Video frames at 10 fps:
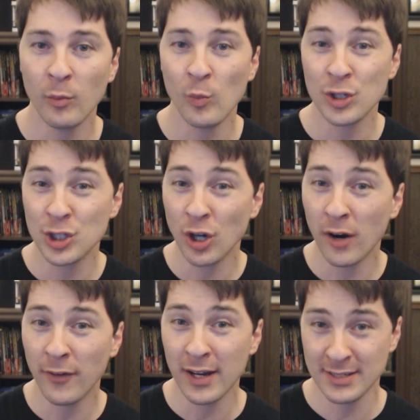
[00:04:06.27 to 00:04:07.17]
in which
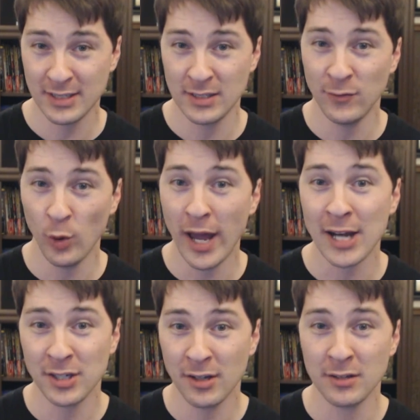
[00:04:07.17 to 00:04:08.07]
Star Fox 64
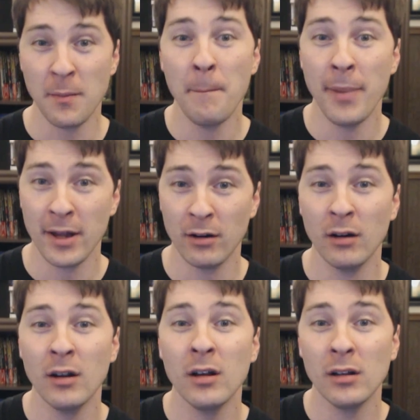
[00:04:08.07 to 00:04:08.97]
actually does better